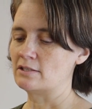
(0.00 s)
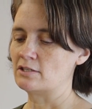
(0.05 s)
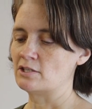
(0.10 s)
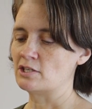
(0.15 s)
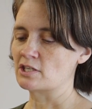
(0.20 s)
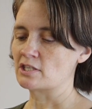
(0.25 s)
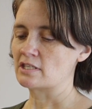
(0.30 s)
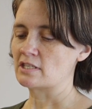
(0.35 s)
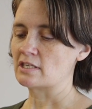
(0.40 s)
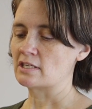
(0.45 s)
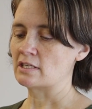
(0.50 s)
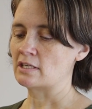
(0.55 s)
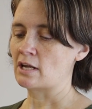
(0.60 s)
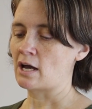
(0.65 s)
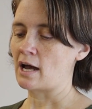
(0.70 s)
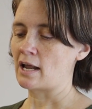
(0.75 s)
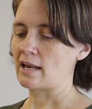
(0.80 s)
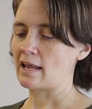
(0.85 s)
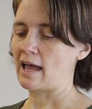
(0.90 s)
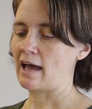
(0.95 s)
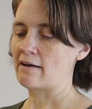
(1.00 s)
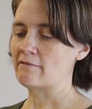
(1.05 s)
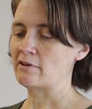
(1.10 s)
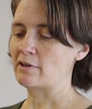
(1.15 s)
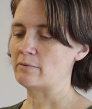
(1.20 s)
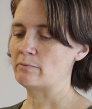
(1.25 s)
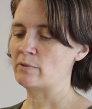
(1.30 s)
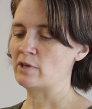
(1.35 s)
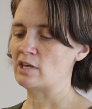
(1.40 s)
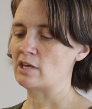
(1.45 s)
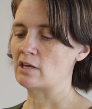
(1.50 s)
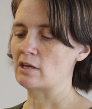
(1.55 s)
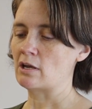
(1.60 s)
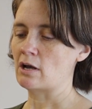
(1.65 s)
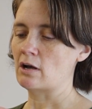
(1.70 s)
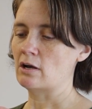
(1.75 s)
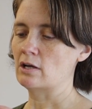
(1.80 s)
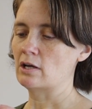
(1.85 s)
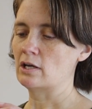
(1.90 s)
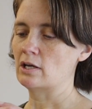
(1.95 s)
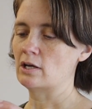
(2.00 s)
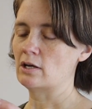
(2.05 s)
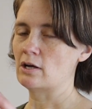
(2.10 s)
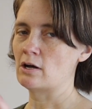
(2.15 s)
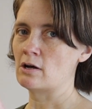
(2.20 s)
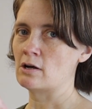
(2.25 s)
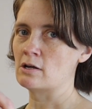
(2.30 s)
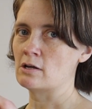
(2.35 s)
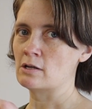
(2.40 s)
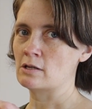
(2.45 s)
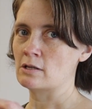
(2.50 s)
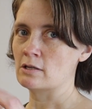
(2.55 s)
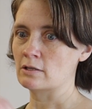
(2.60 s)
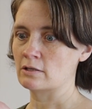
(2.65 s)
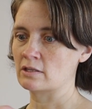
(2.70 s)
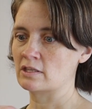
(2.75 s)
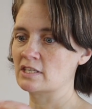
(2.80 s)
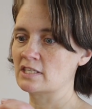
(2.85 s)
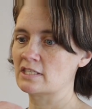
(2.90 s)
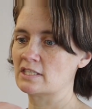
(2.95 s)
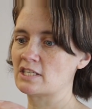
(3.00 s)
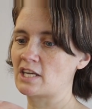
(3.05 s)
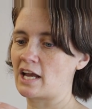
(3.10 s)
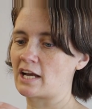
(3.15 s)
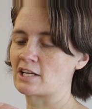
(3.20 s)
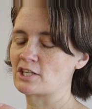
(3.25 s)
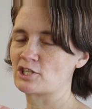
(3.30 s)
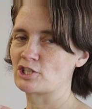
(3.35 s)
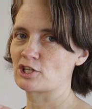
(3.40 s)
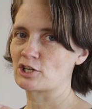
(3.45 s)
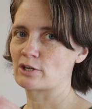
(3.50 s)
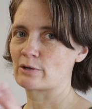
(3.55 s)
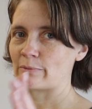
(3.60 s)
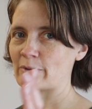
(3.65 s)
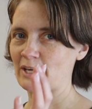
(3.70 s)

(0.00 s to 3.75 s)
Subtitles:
just to not have it be all this texture,